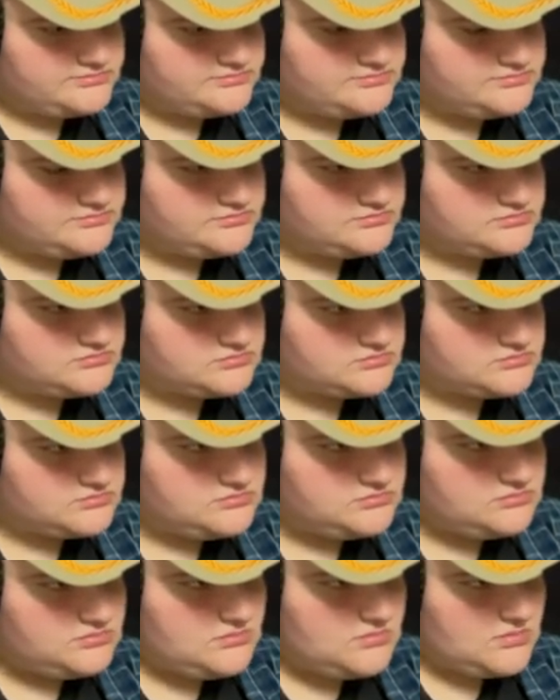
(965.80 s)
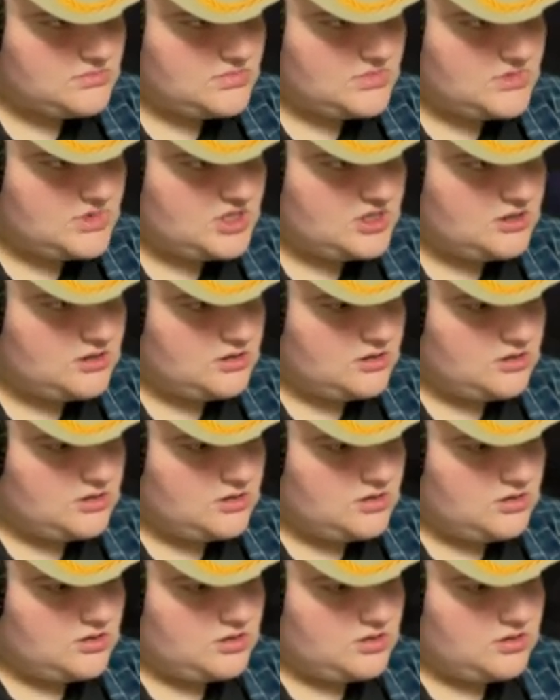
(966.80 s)

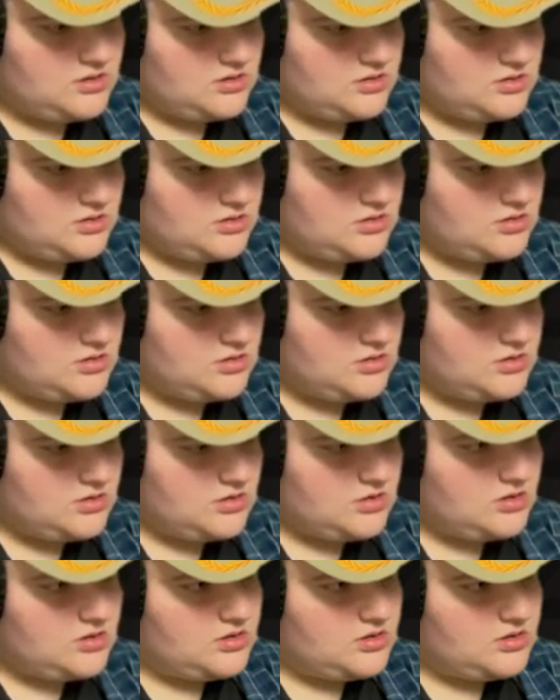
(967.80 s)
(silence)